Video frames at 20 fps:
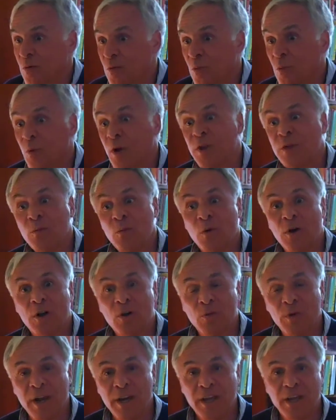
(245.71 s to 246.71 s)
what
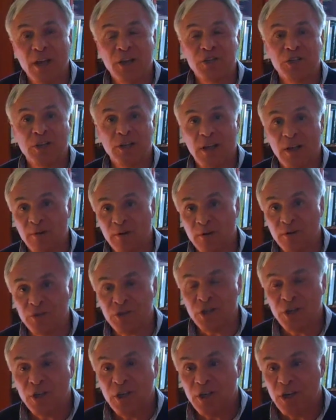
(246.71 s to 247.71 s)
are radiation
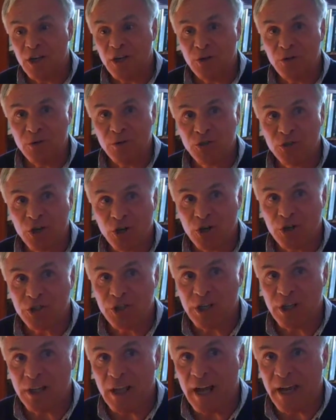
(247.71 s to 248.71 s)
levels in New
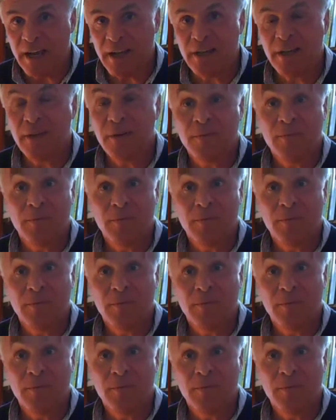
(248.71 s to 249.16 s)
Jersey like